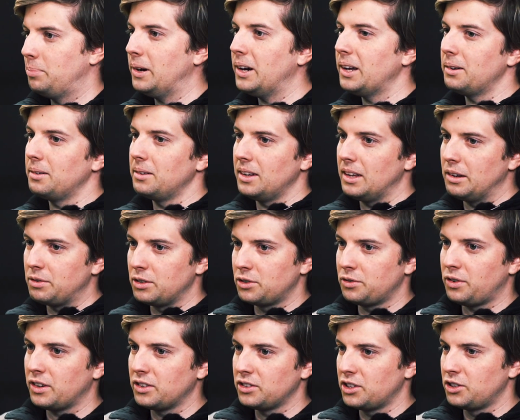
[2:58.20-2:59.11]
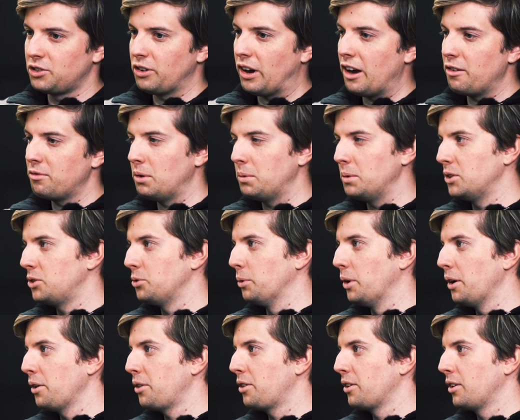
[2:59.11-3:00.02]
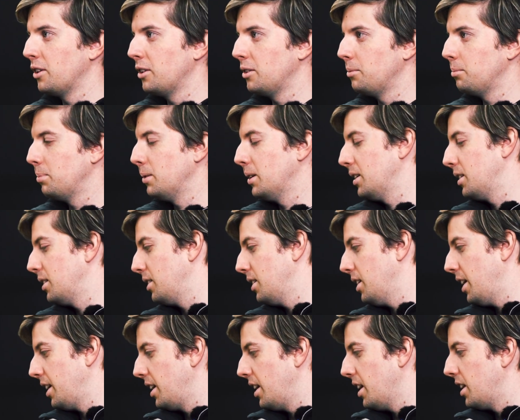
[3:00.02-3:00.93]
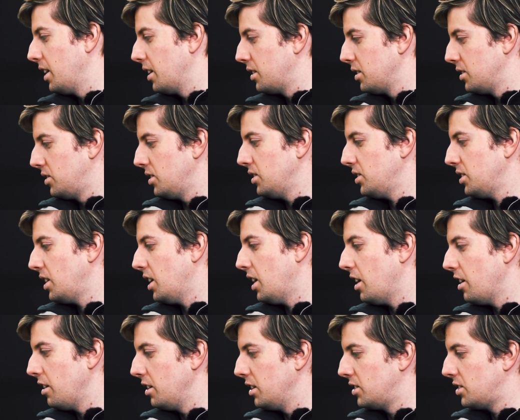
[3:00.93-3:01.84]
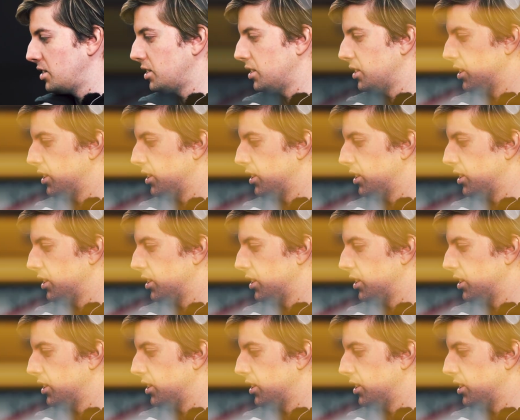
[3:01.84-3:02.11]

But if it's fun to drive, maybe it's worth it. But I get it, because this car, it's